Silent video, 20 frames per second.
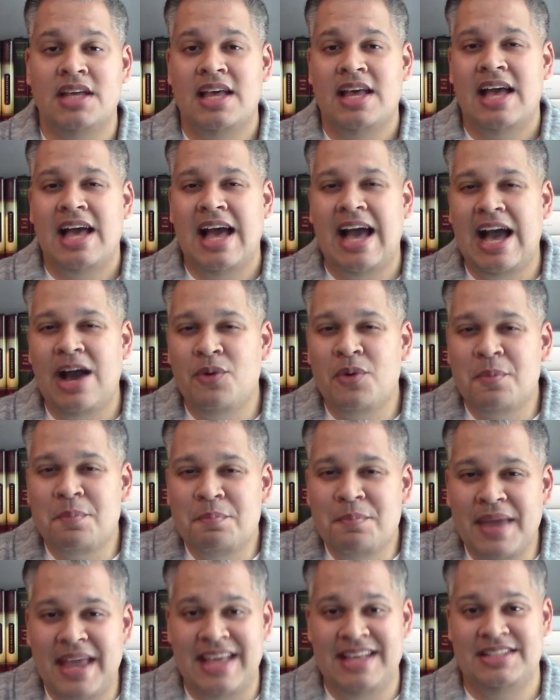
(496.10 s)
How
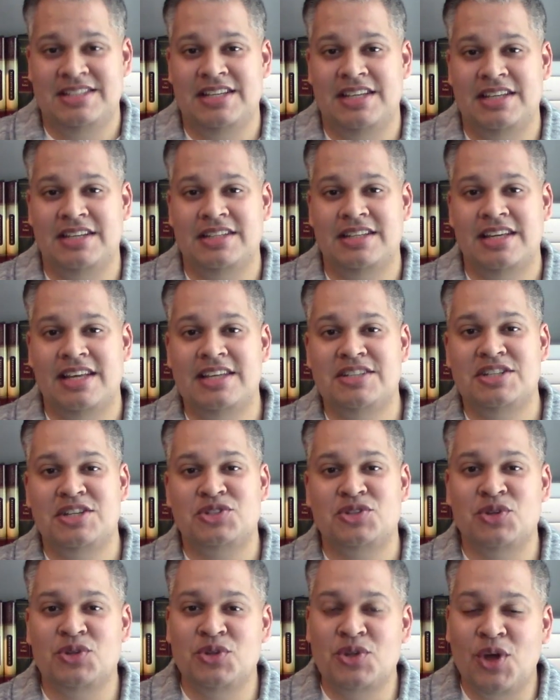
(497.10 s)
amazing is it
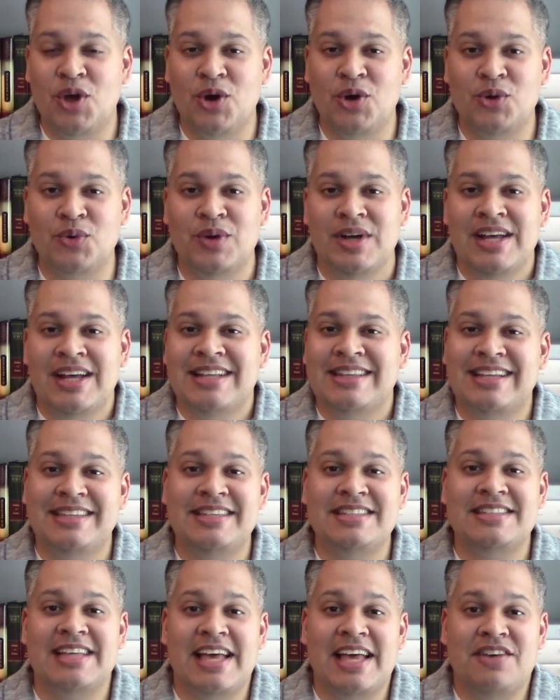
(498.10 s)
to know that
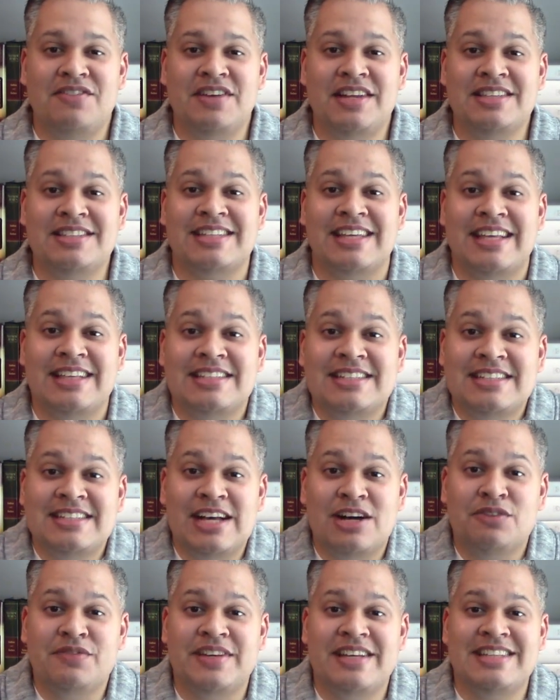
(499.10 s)
this evidence
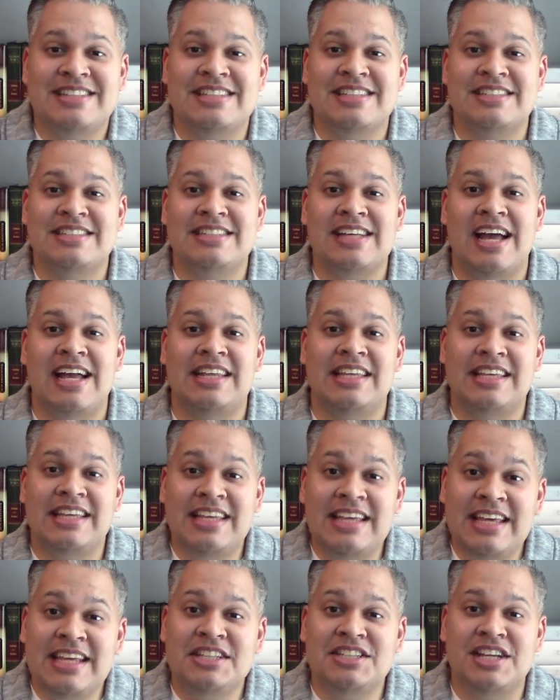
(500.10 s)
itself is inside
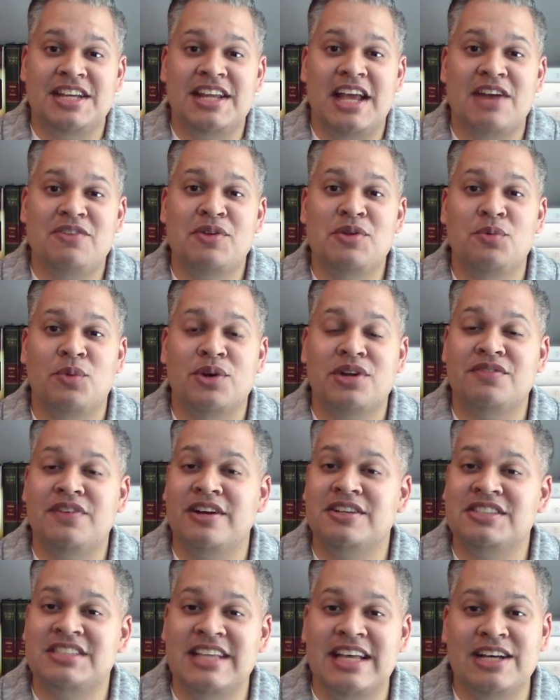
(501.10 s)
each and every one of
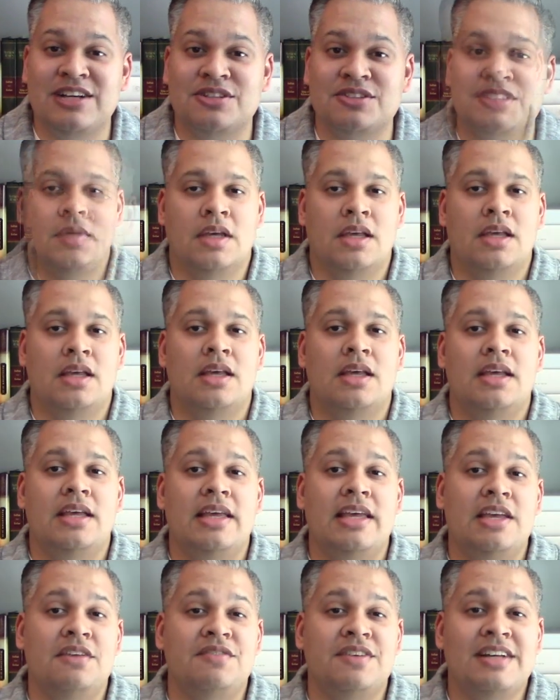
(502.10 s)
our cells?
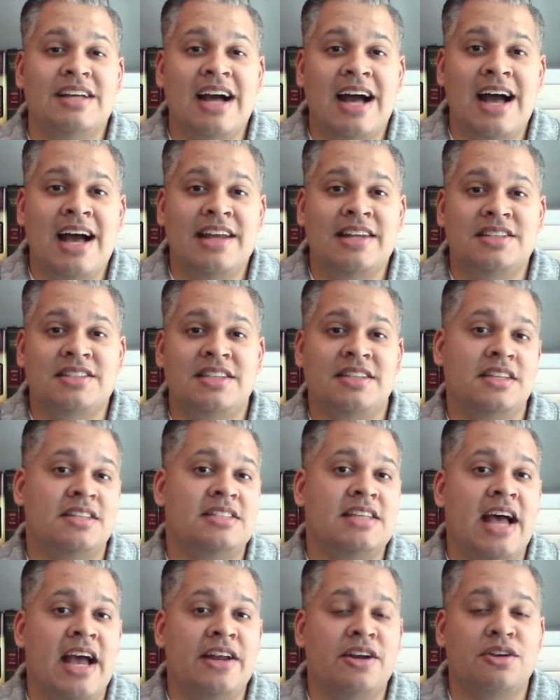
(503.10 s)
If God is the
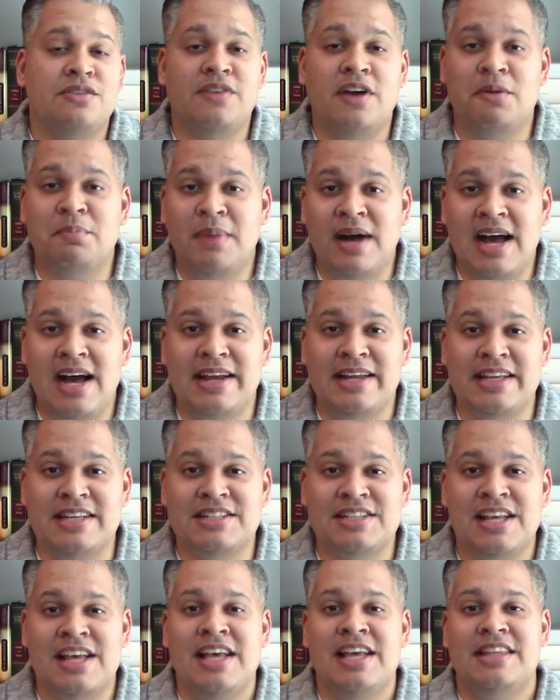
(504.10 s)
designer of our
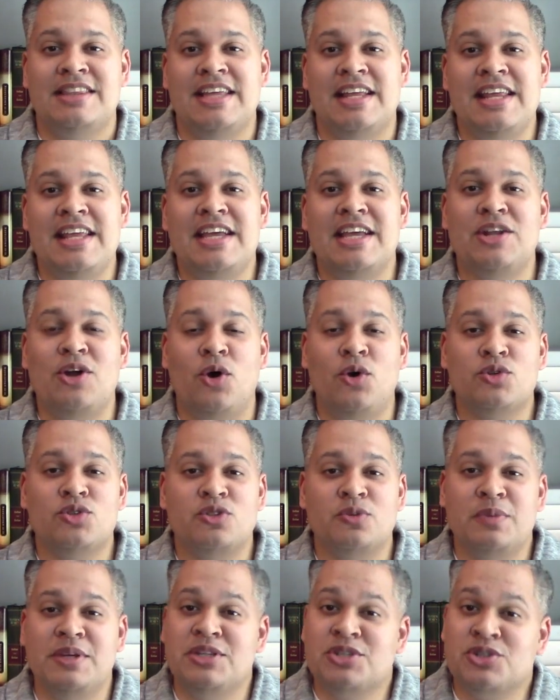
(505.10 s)
bodies, then He can
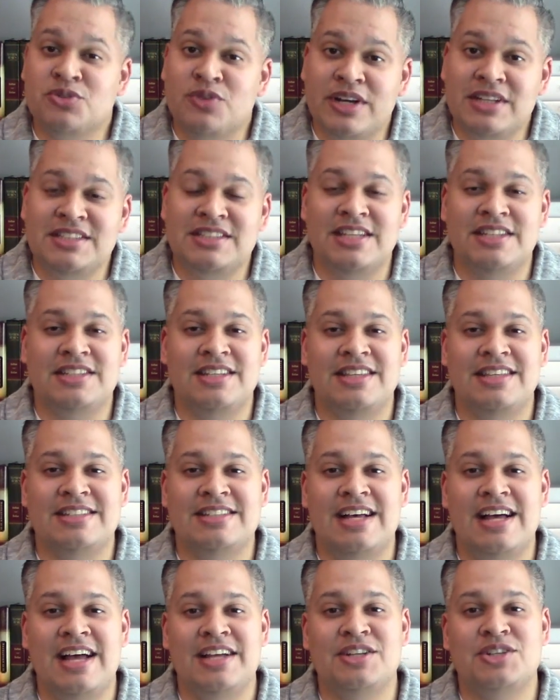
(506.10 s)
also be trusted to
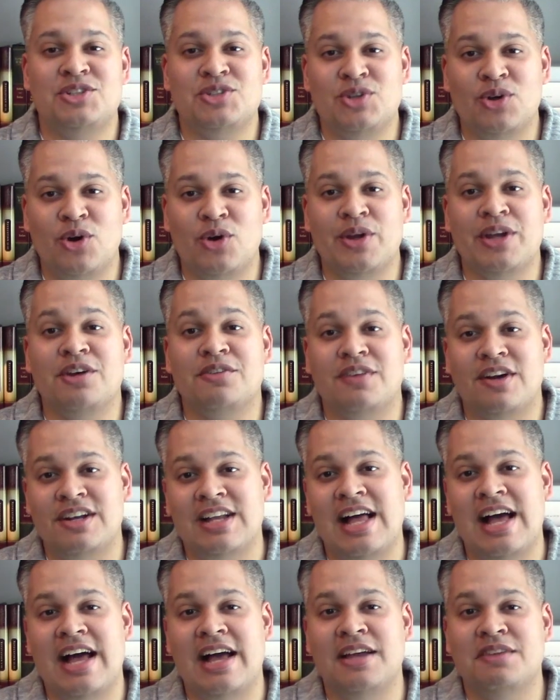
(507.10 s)
design the story of our
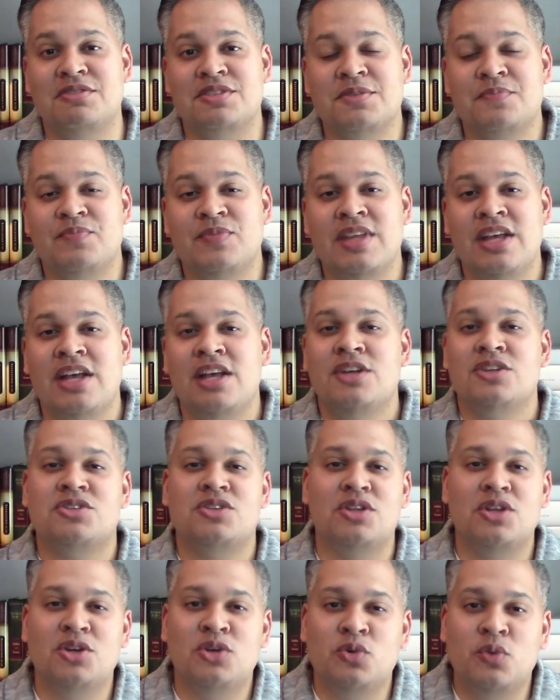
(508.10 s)
lives.
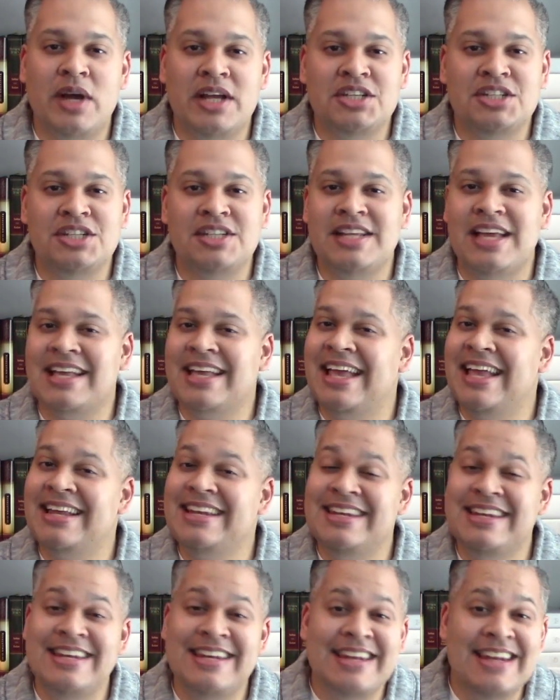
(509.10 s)
So the question that
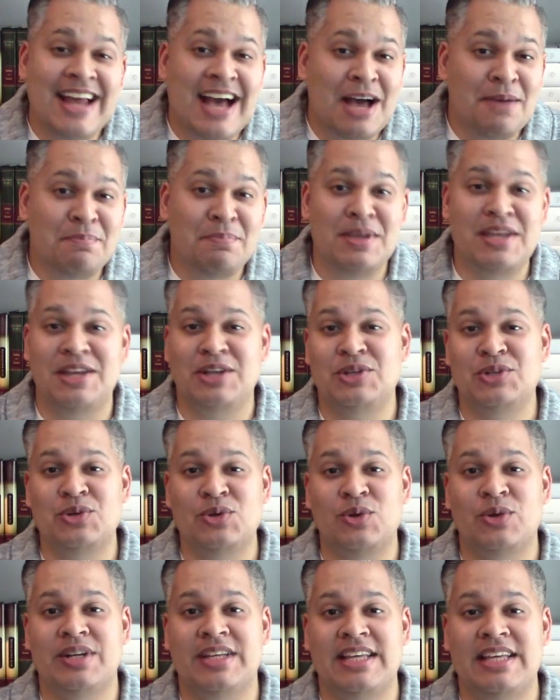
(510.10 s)
cannot be
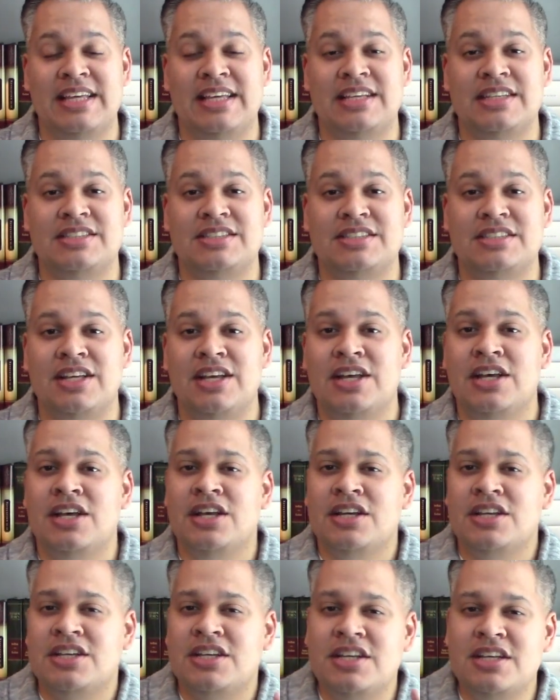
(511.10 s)
ignored is,
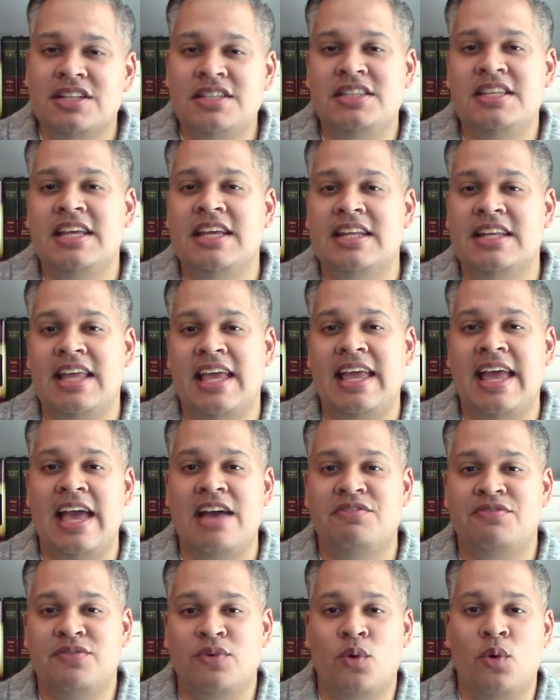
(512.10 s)
could DNA
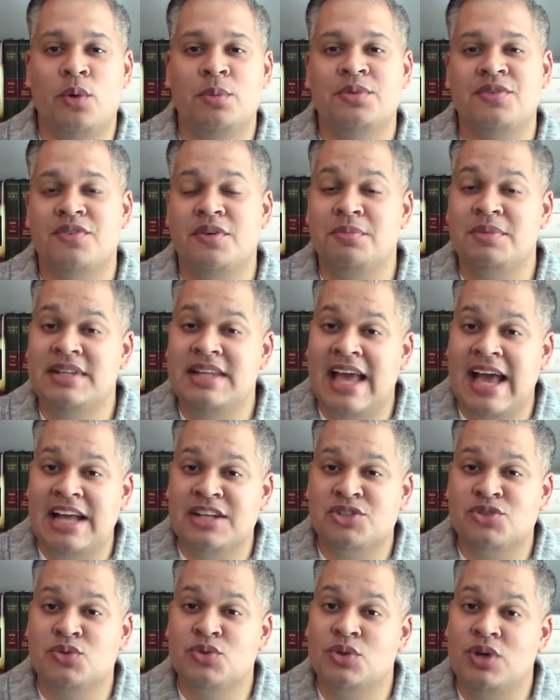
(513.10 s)
have formed from
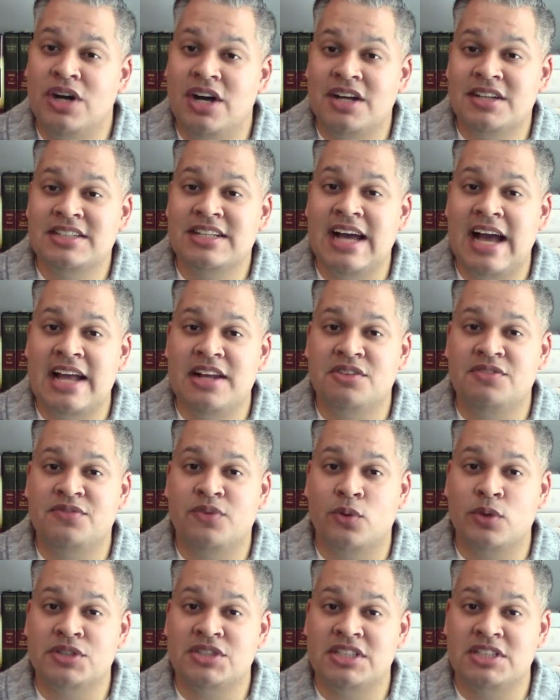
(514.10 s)
natural, unguided
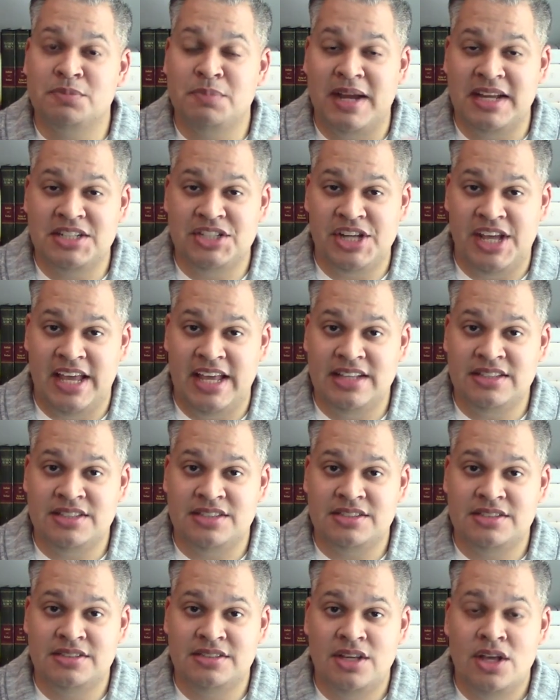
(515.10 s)
forces by
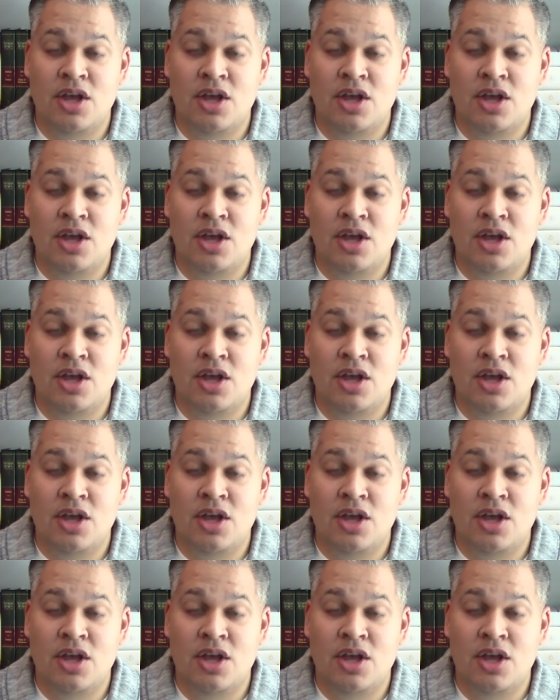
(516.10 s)
chance?